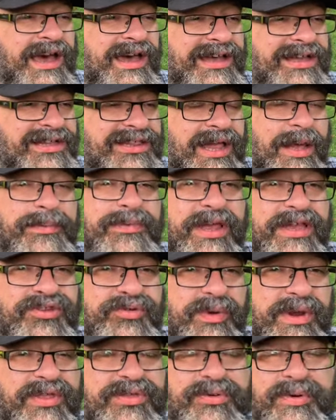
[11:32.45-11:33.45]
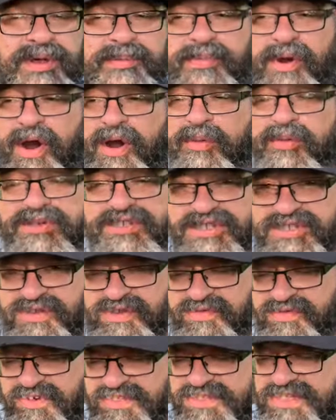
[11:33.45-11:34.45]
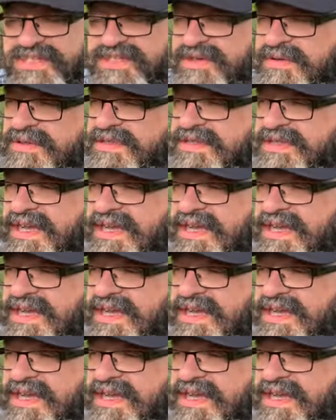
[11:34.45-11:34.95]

club like 23 Bar, which is university students,